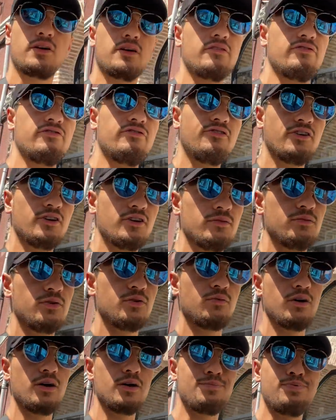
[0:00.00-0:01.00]
I film,
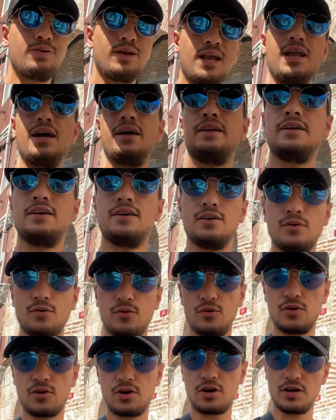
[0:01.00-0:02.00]
do I plan it
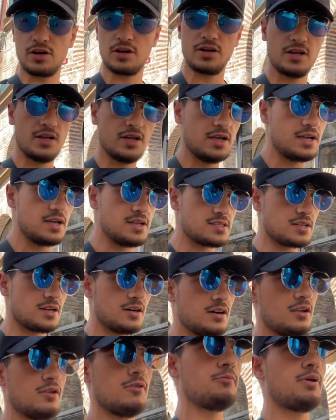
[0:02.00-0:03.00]
or is it
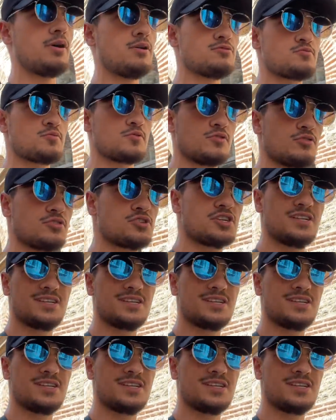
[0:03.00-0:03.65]
all in post-production?